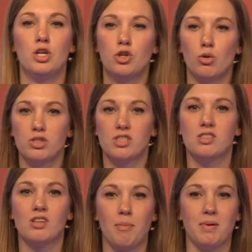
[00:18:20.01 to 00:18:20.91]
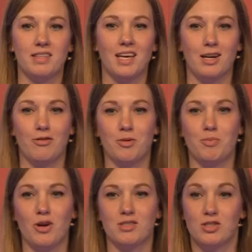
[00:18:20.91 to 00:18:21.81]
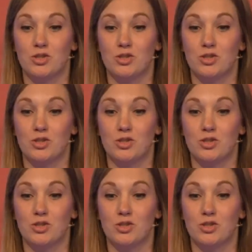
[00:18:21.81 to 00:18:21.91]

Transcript: Don't stop at the end of the process.